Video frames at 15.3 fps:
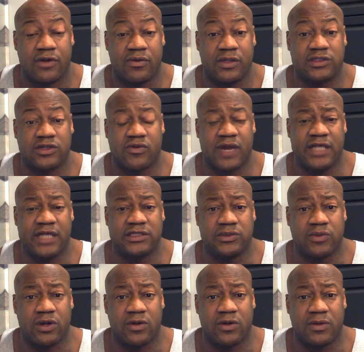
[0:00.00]
It's a crazy
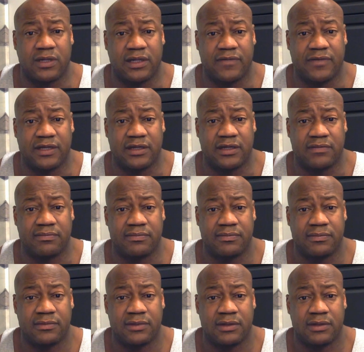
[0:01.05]
world we live in.
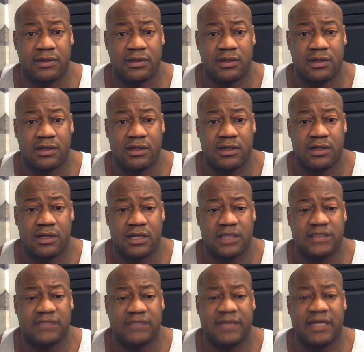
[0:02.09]

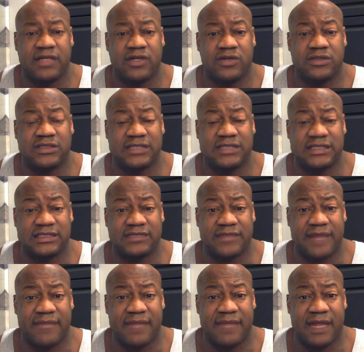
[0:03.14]
Because it made no sense for
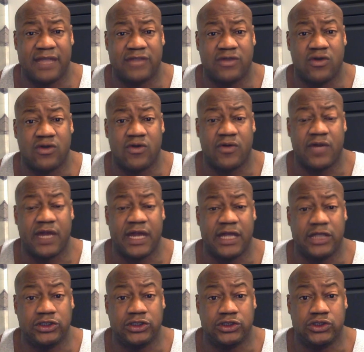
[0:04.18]
that man to go over there
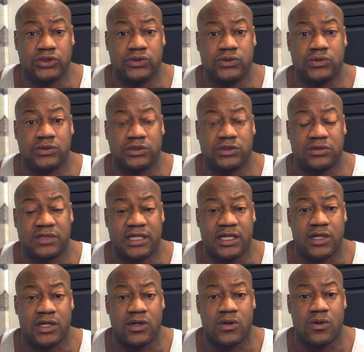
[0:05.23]
and do to
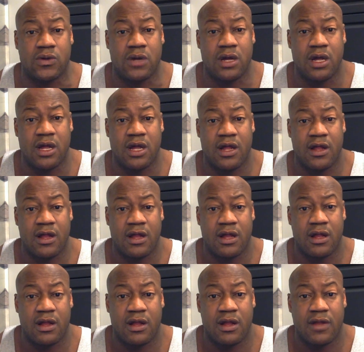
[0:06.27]
kill
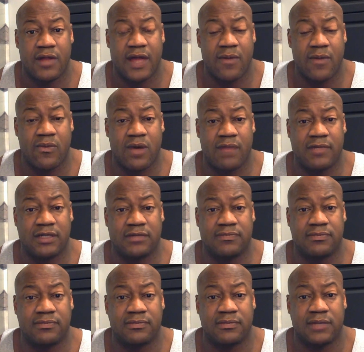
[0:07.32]
that woman
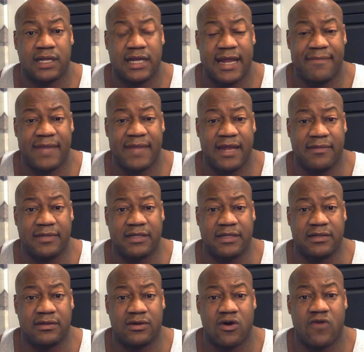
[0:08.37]
and that baby
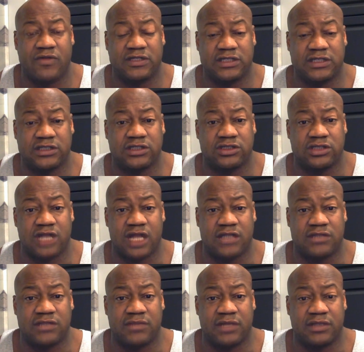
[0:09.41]
over $600
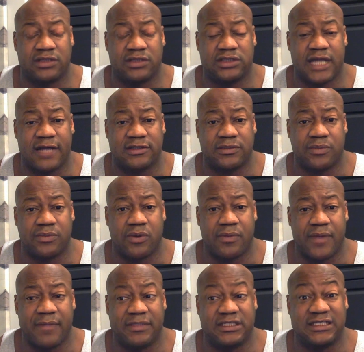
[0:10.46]
a month in child support
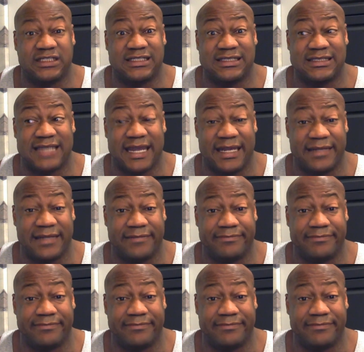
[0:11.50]
payments. This is insane.